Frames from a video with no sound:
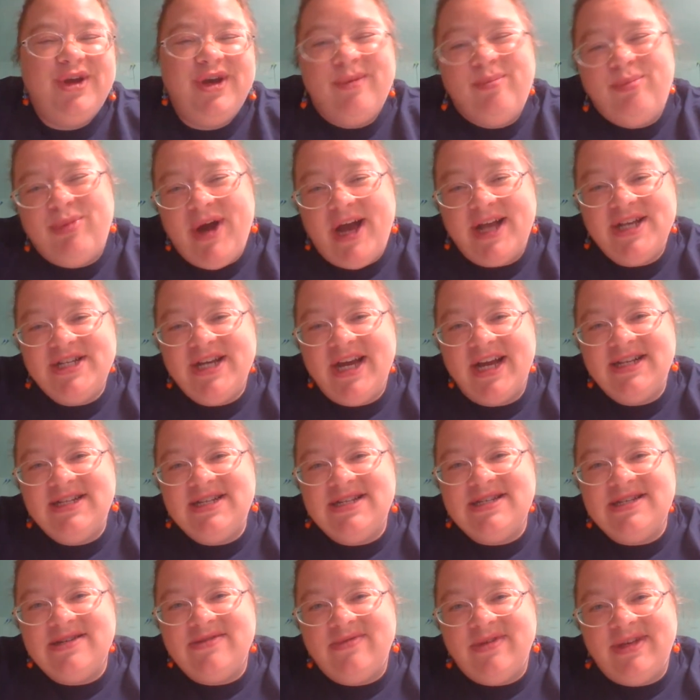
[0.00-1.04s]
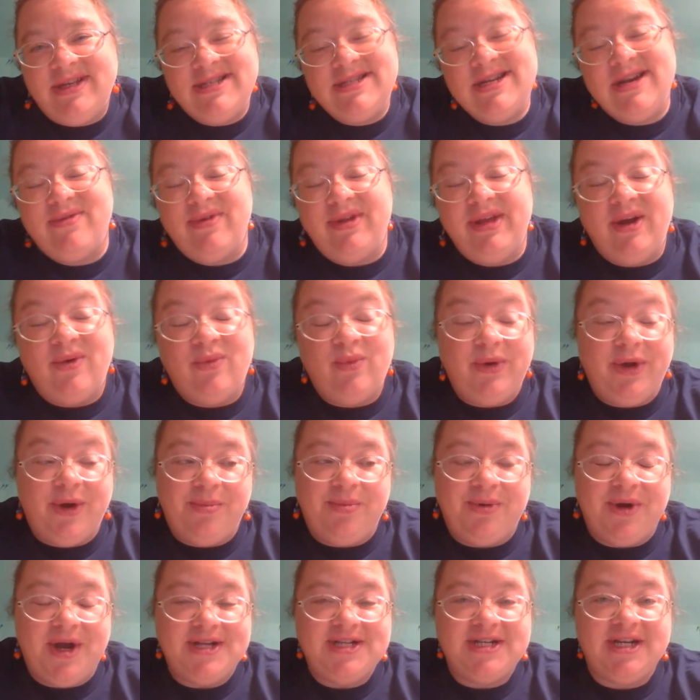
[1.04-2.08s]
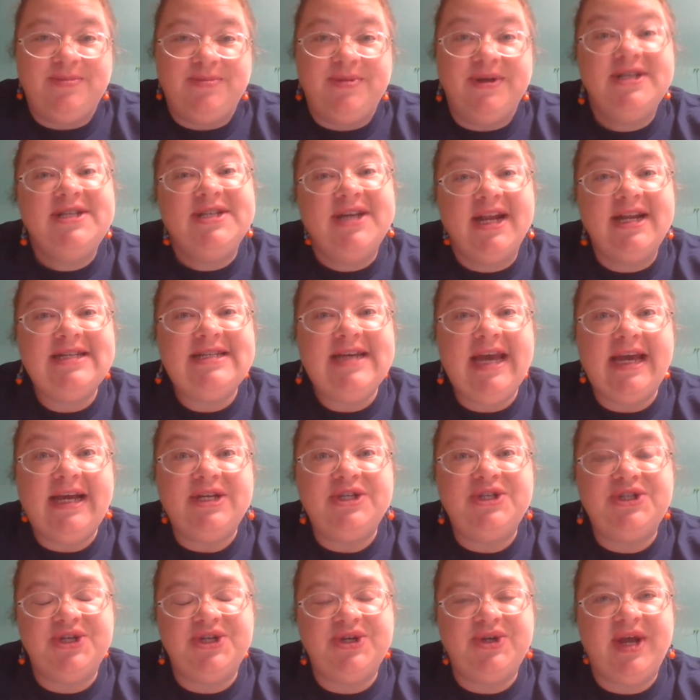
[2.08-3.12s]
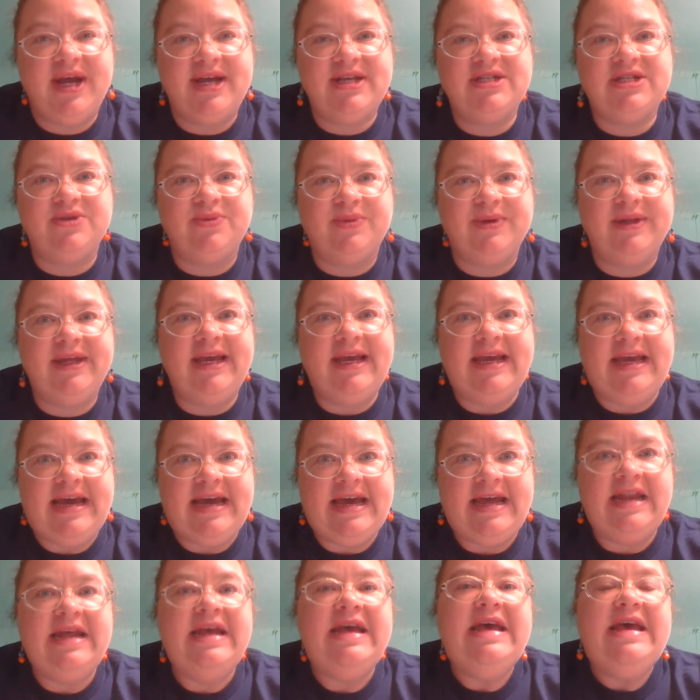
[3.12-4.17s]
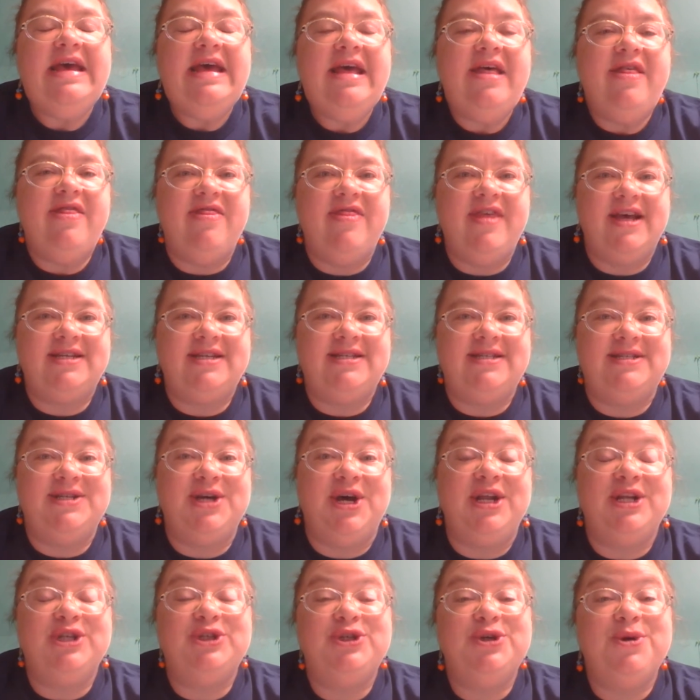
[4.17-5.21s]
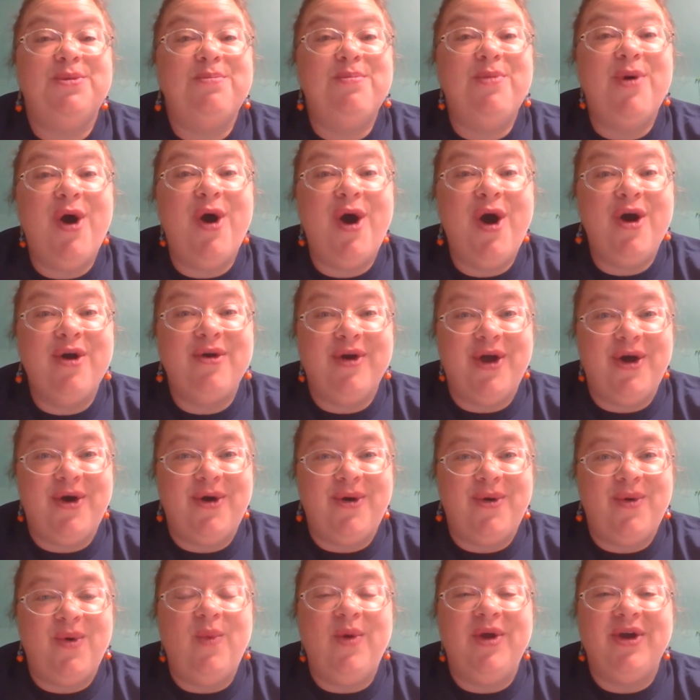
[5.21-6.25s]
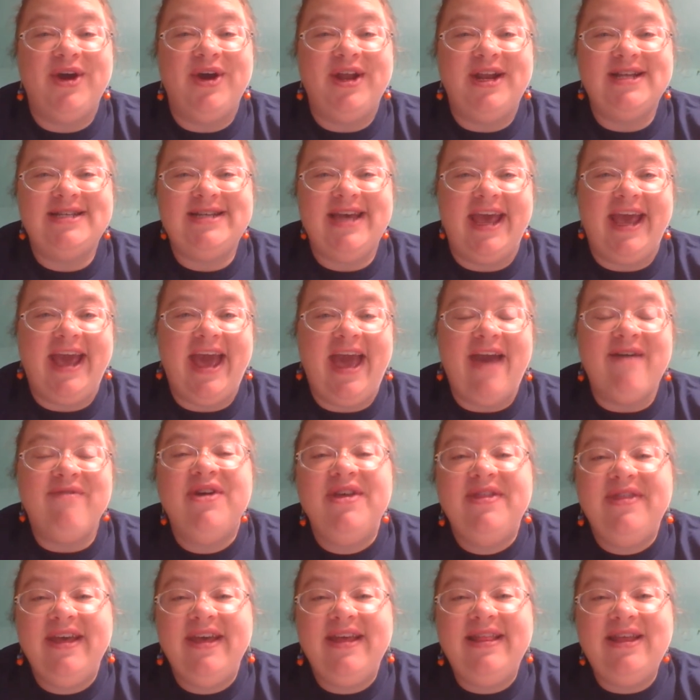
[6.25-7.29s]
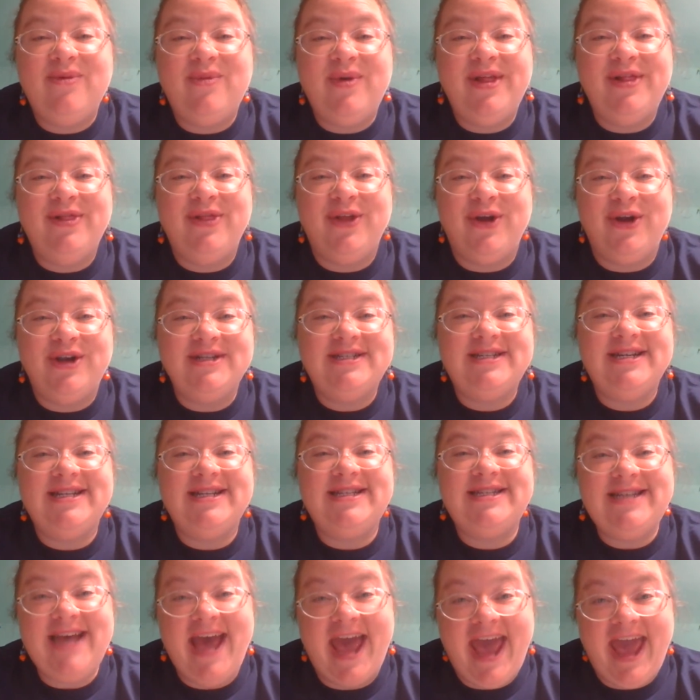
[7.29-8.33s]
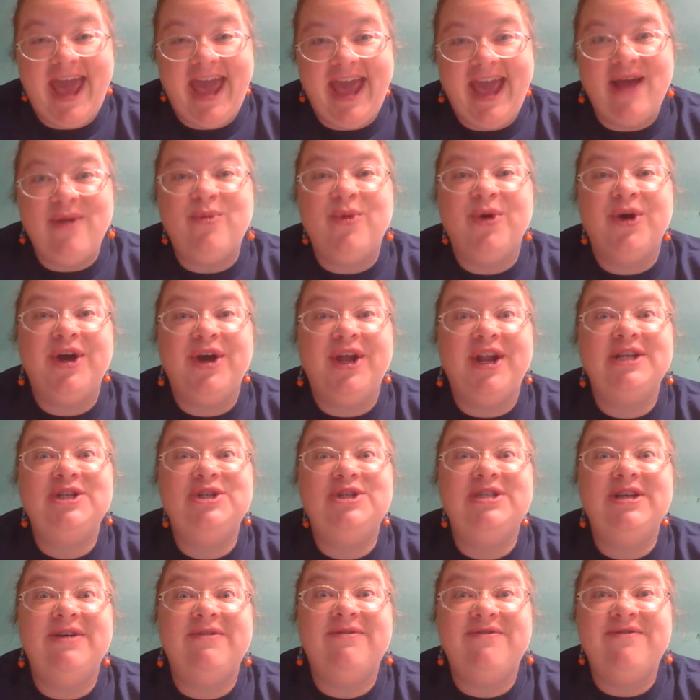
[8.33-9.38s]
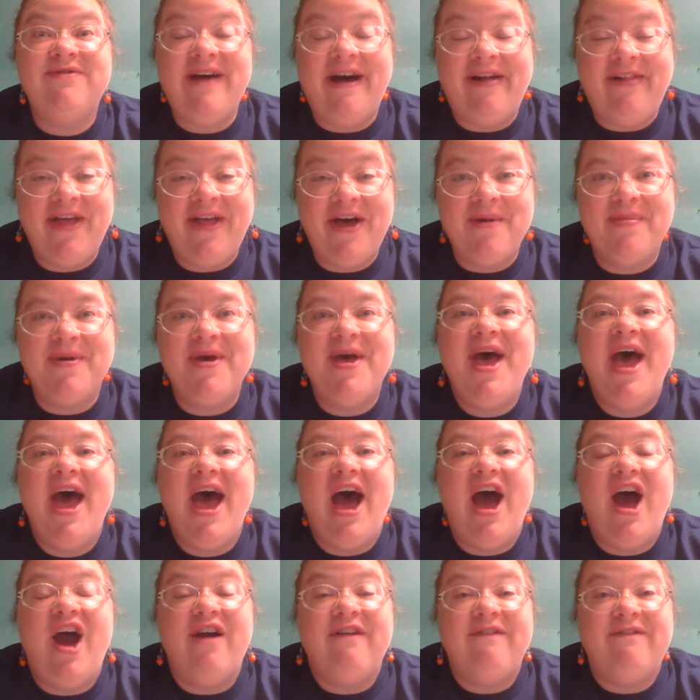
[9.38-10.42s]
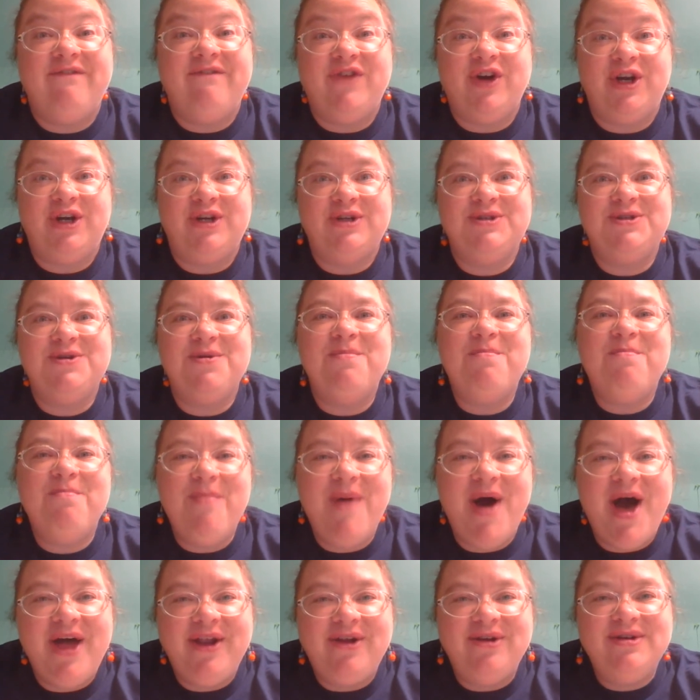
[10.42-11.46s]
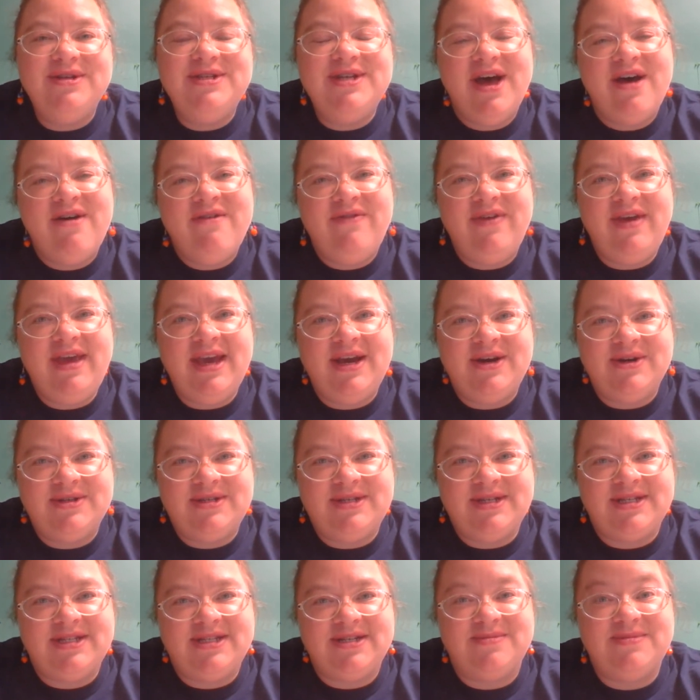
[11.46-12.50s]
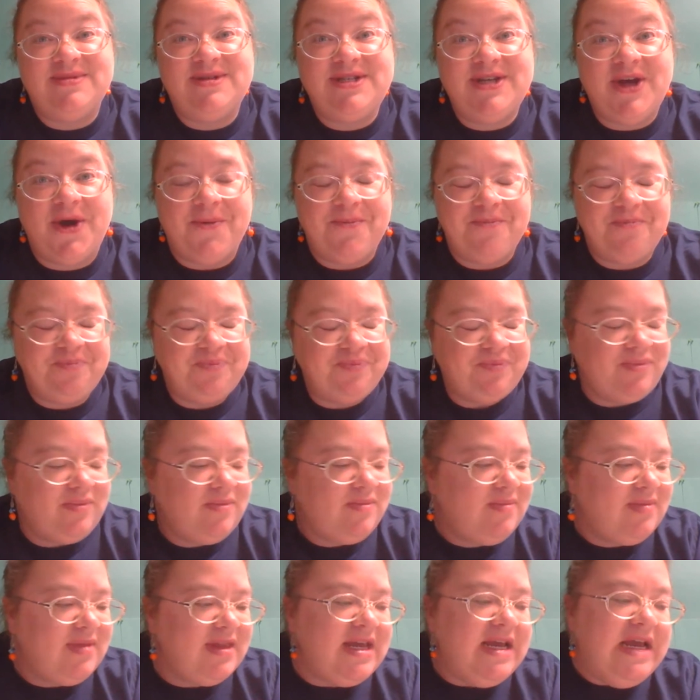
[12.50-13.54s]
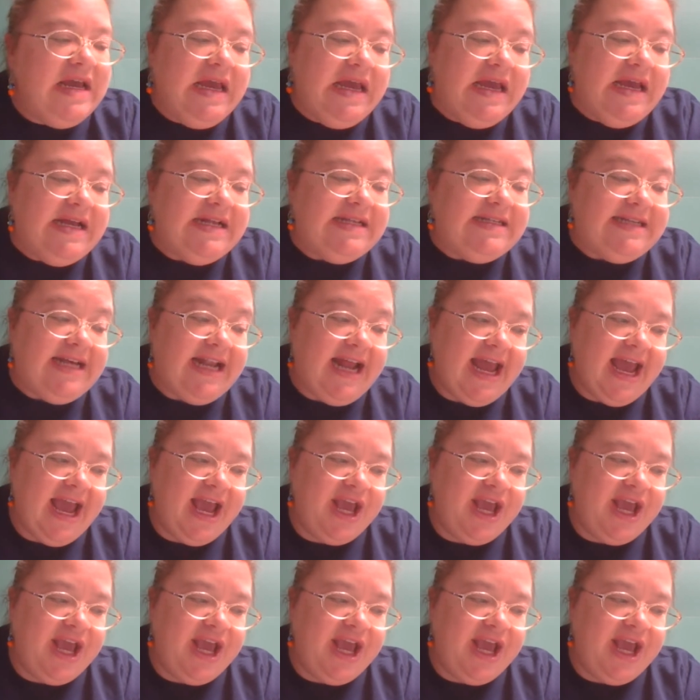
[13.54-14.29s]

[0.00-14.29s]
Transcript: project. It's not really a real project, but it's going to take us 2 days to really get this done. And tomorrow we're going to take everything that we learned today and we're going to develop our first models of ecosystems. So today